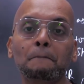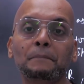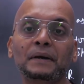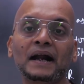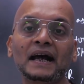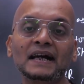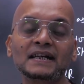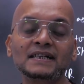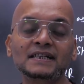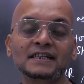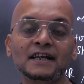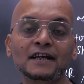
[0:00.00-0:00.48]

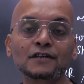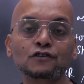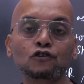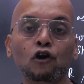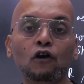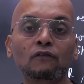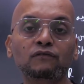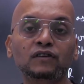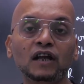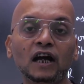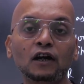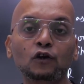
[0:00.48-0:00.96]
prices
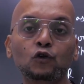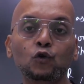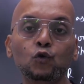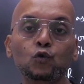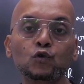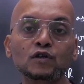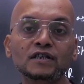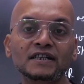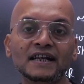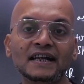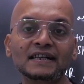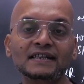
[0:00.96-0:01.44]
of the
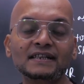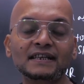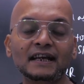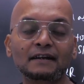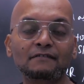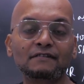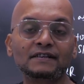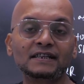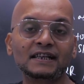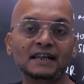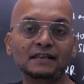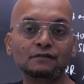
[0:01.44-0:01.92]
goods and
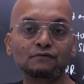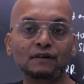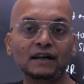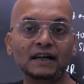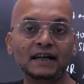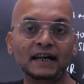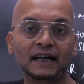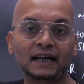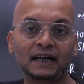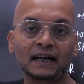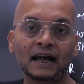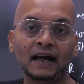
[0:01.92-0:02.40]
services
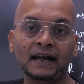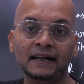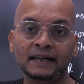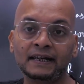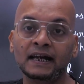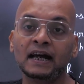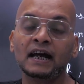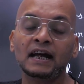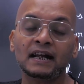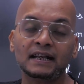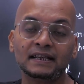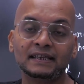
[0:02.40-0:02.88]
will
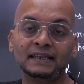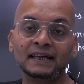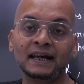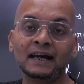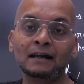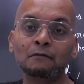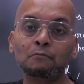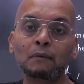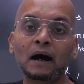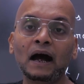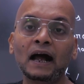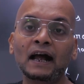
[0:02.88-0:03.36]
decline
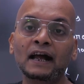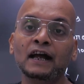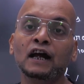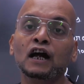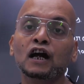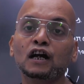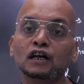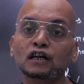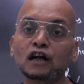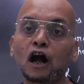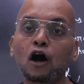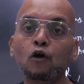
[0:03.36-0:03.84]
thereby
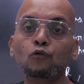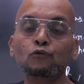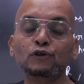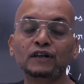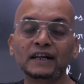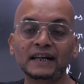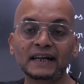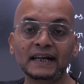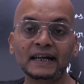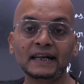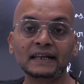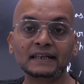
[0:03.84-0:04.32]

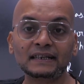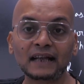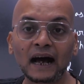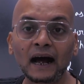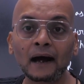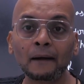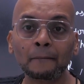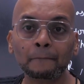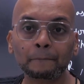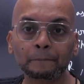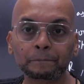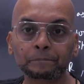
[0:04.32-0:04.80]
countering
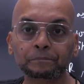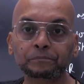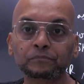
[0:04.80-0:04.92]
the